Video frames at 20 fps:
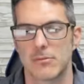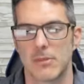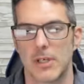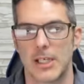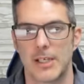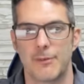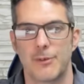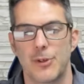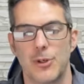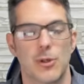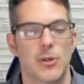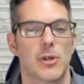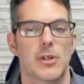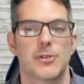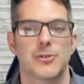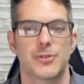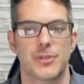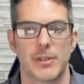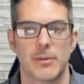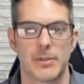And if you don't
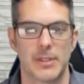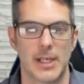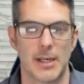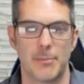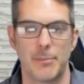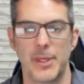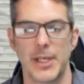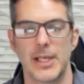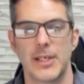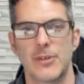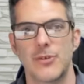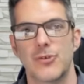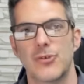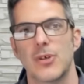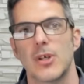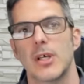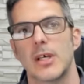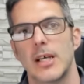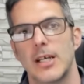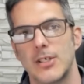understand what that means,
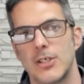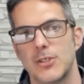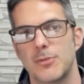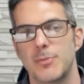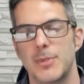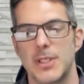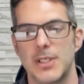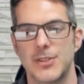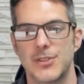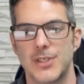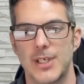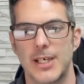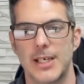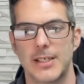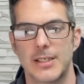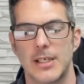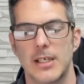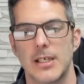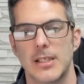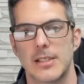it just means that